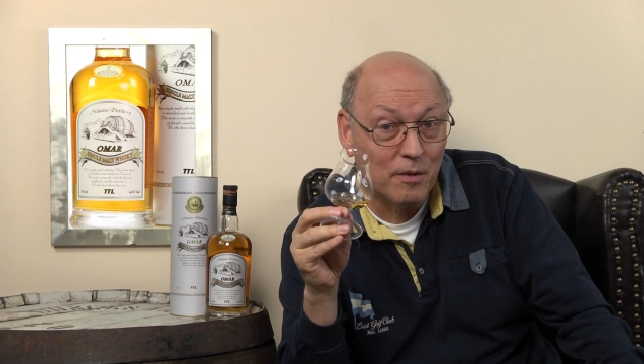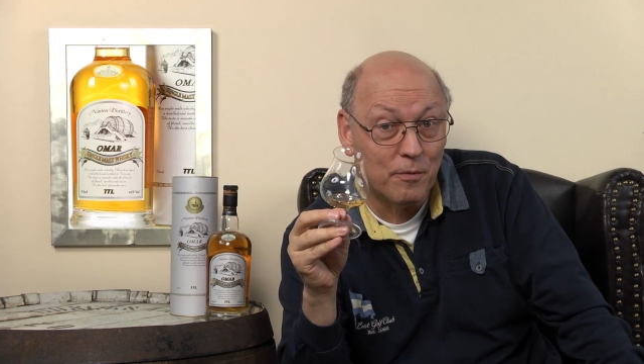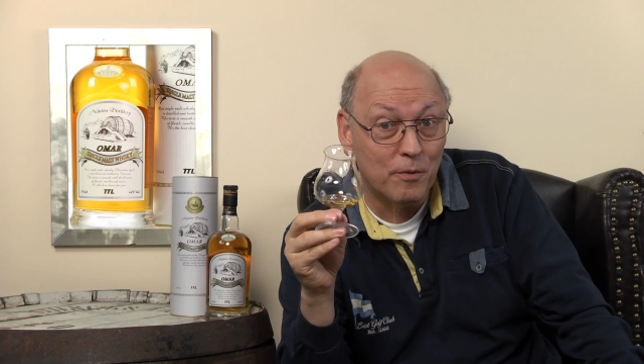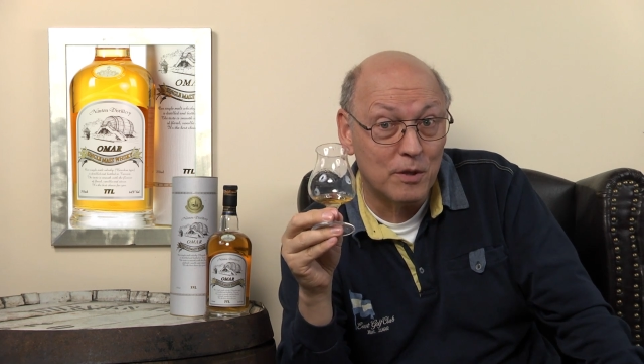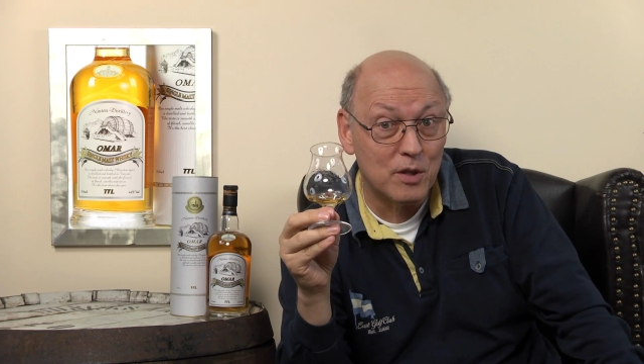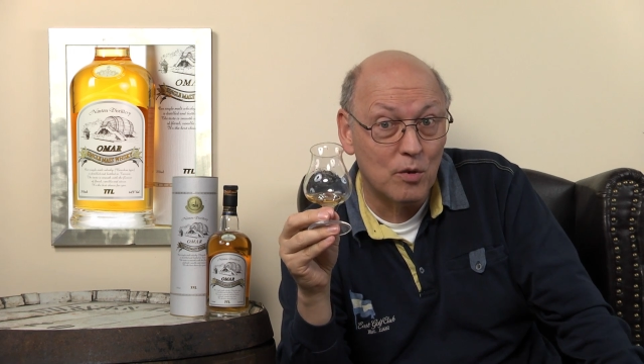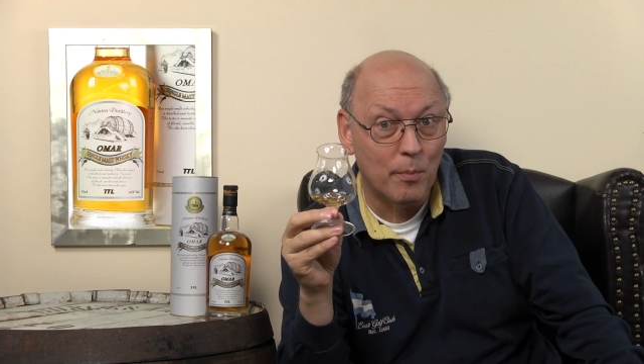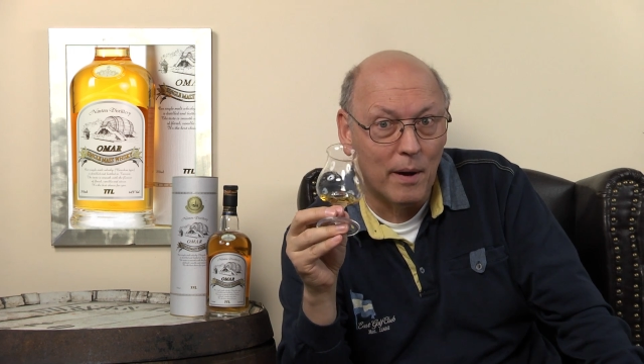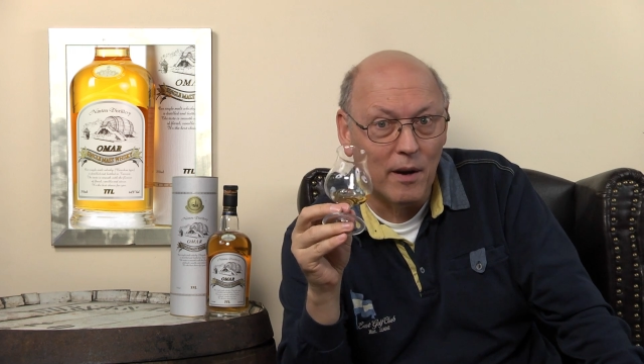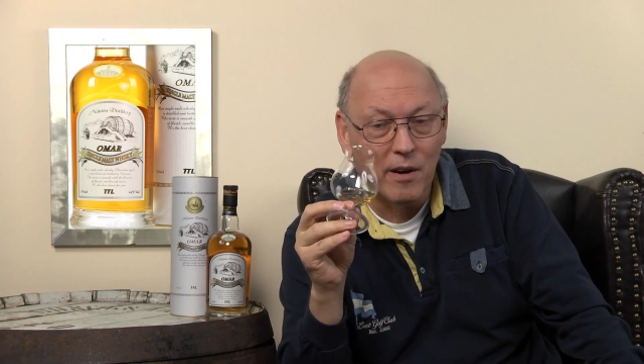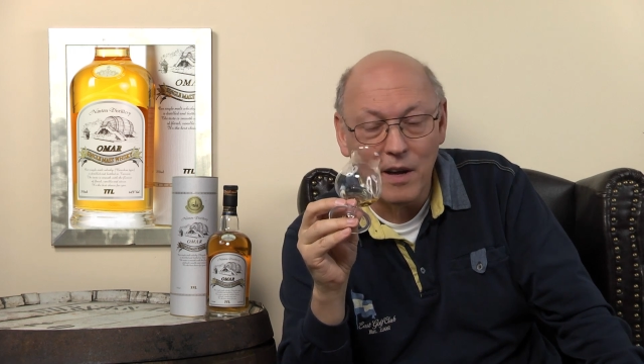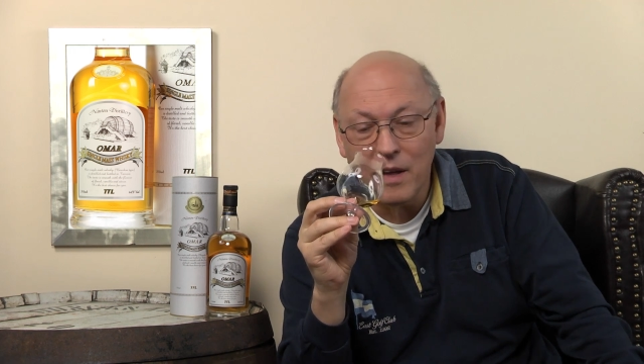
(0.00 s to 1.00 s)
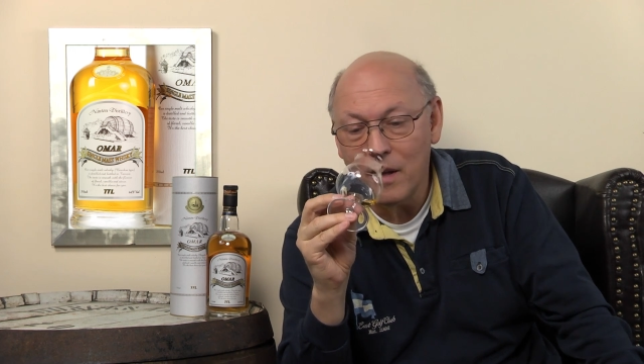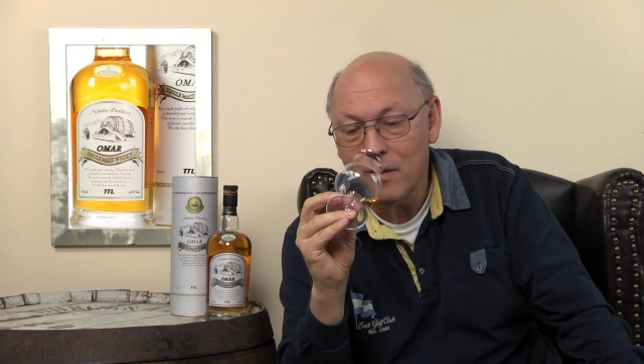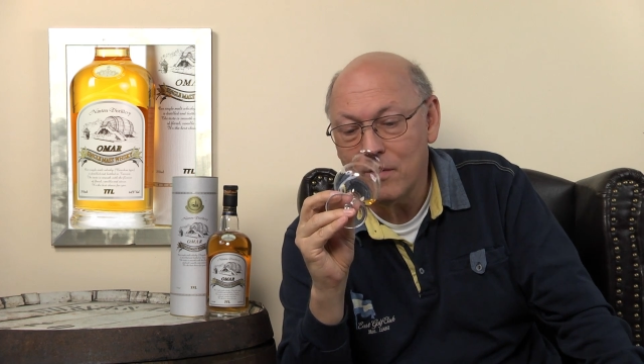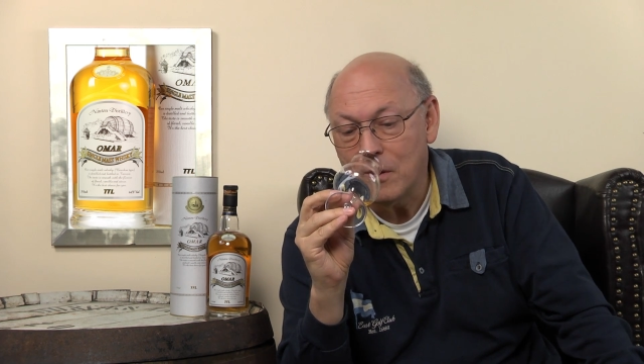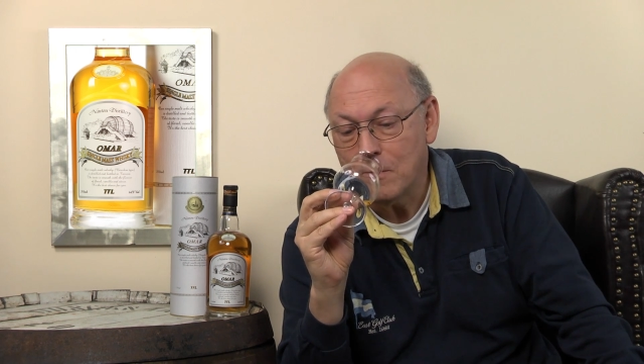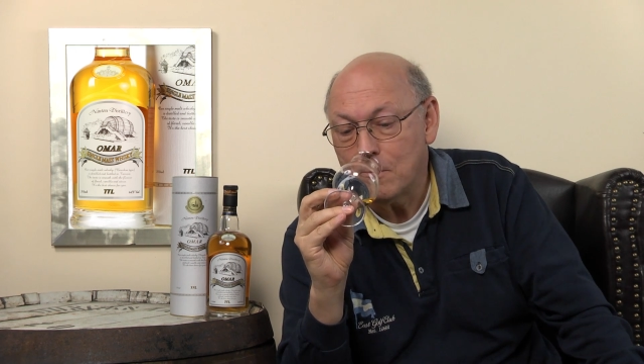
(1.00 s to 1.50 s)
the first Omar I
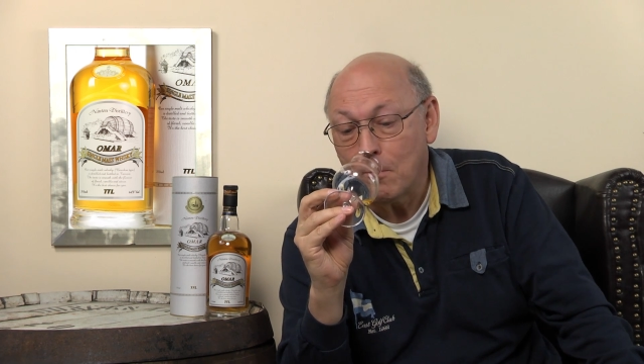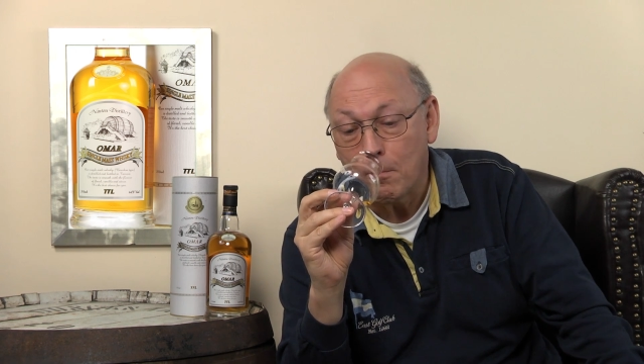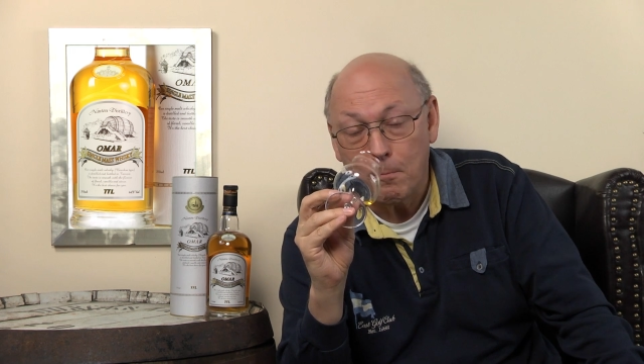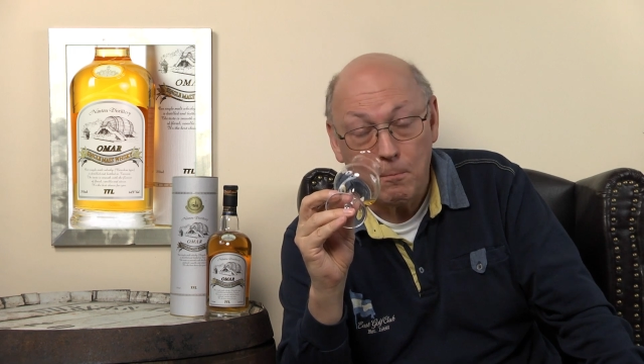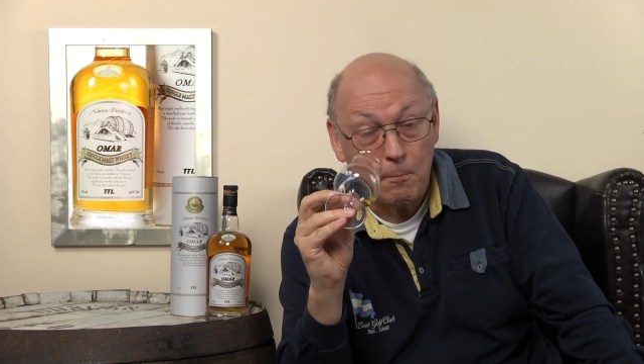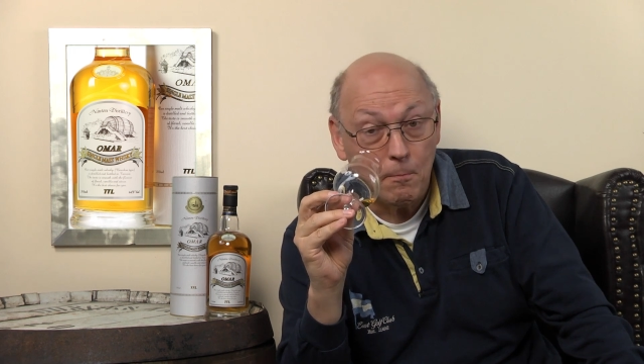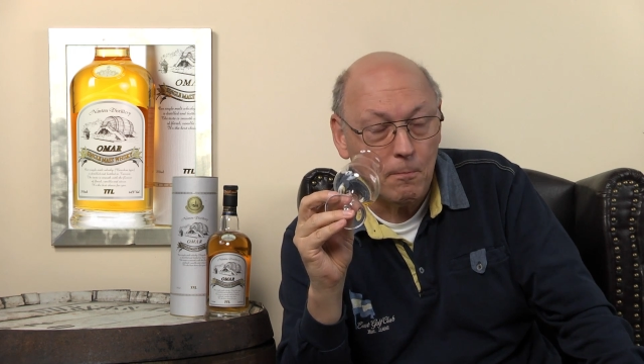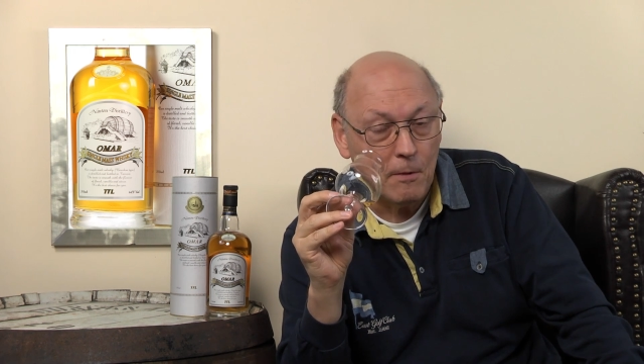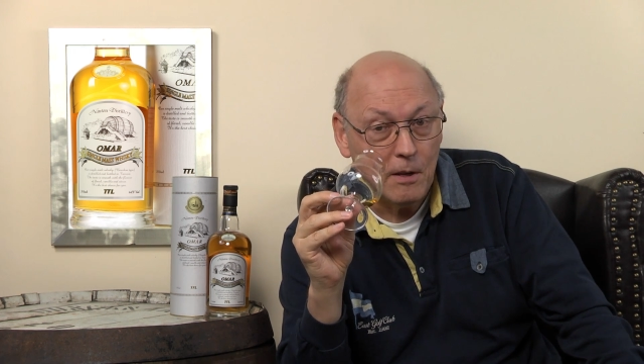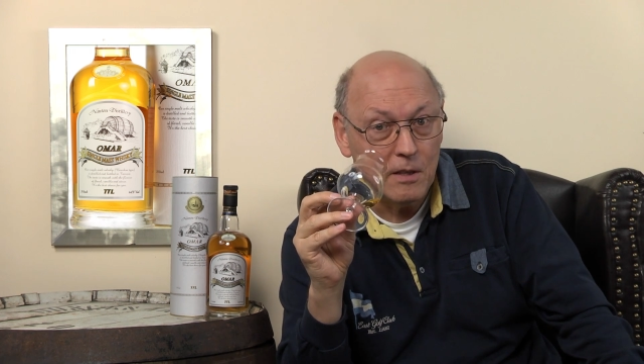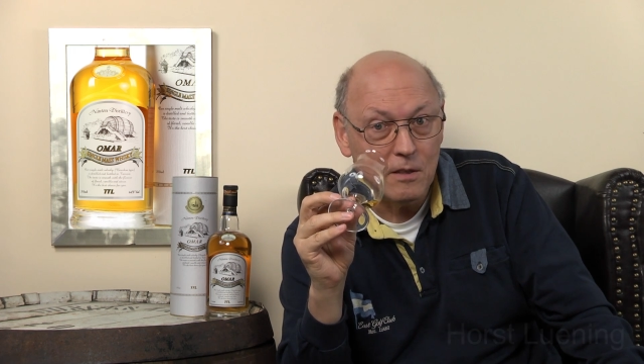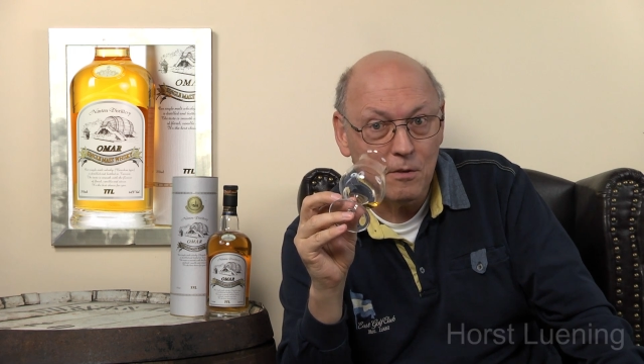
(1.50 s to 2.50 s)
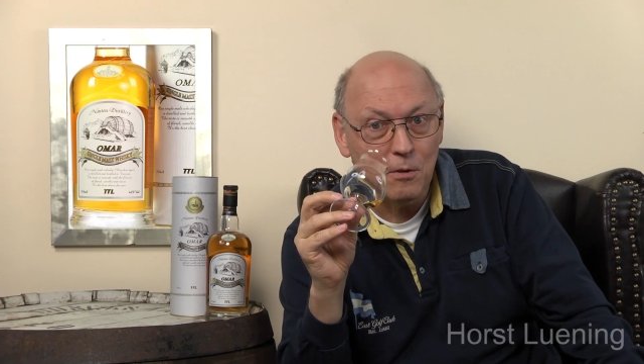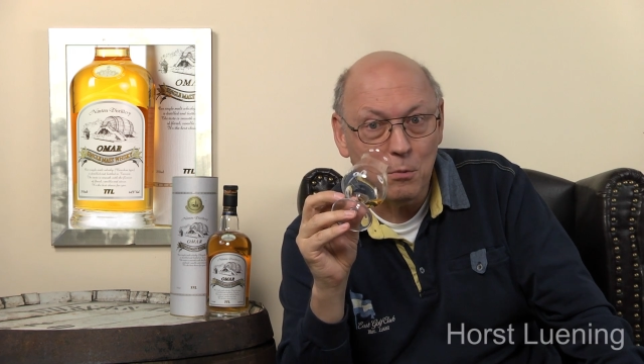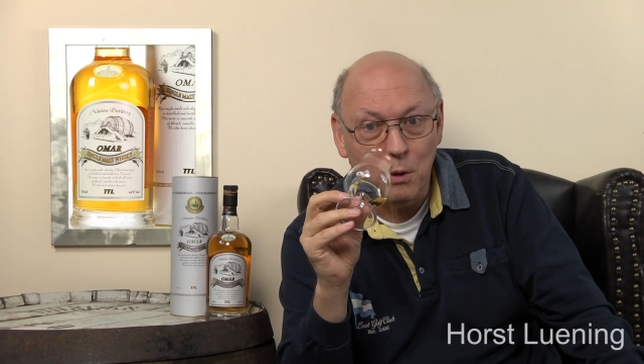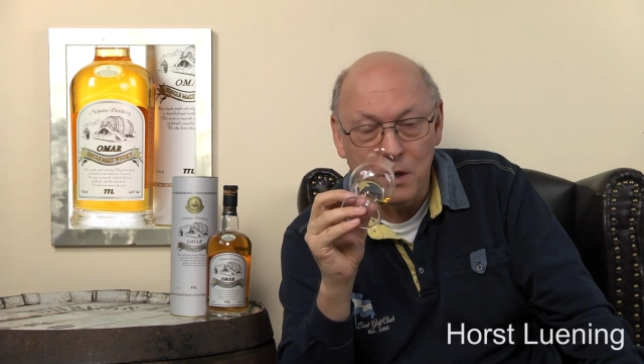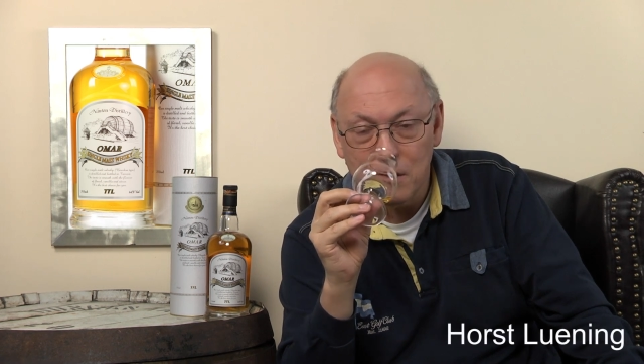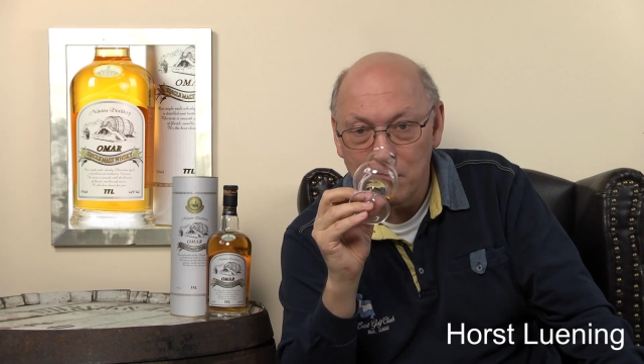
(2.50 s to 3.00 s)
have, it's a good
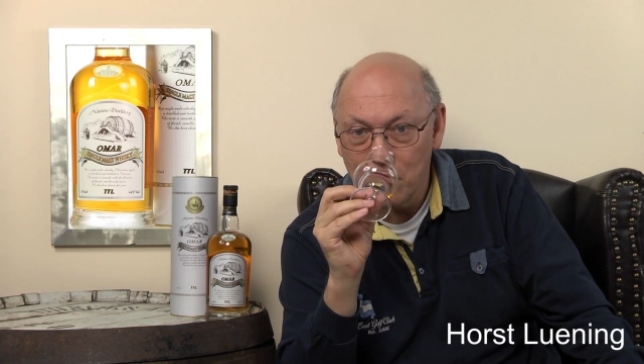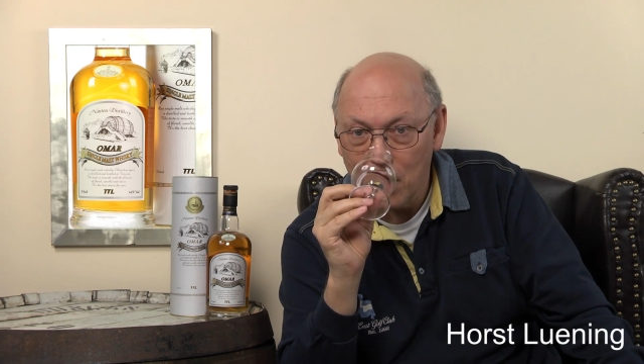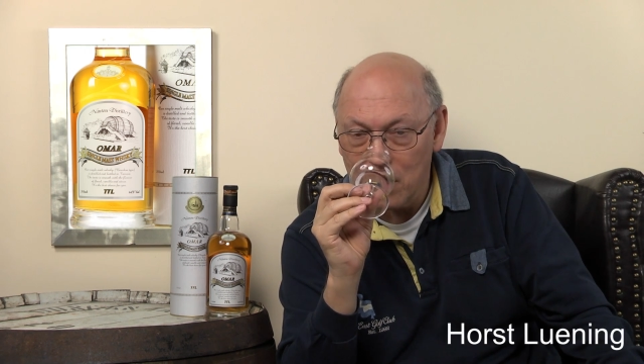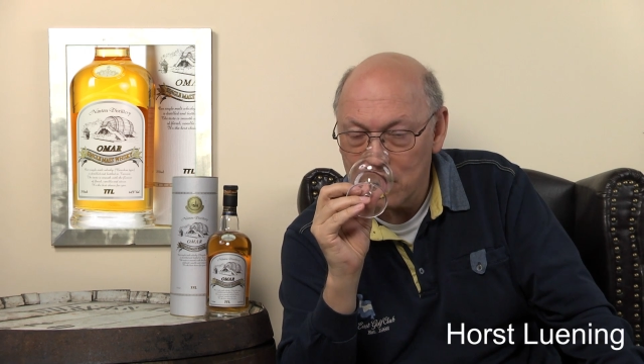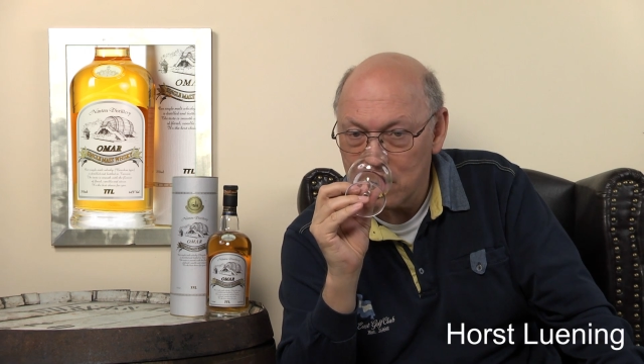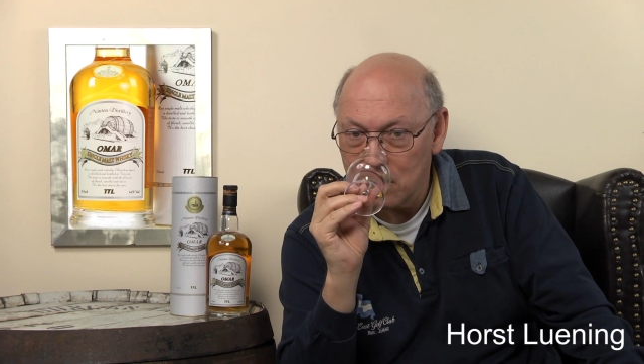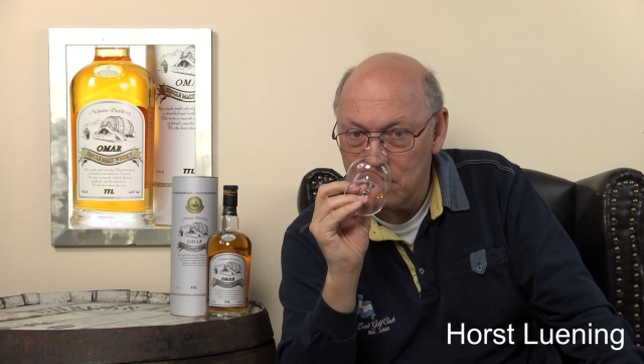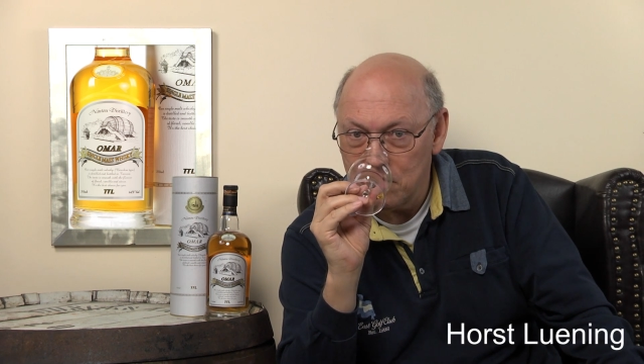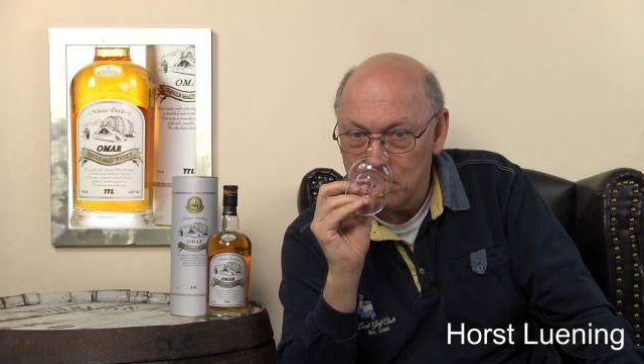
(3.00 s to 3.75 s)
one, yes.